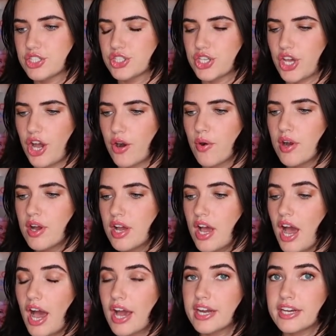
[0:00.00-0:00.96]
So
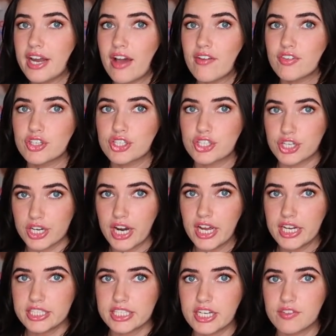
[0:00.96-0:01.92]
I need to have a good
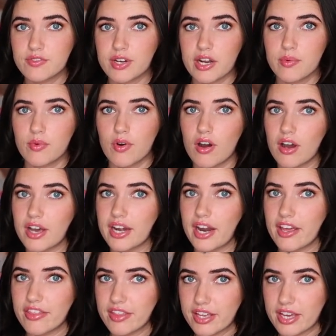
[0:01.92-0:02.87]
idea of what I want, and
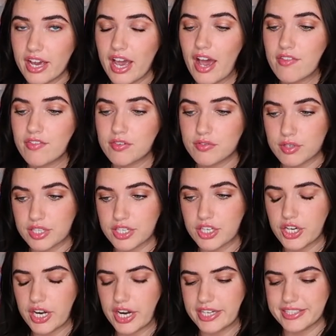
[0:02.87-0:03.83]
I think I have a really
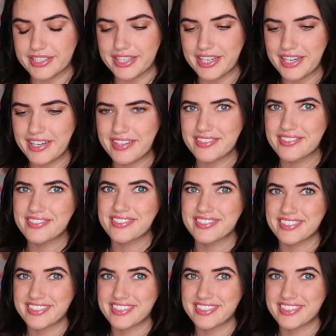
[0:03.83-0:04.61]
good idea.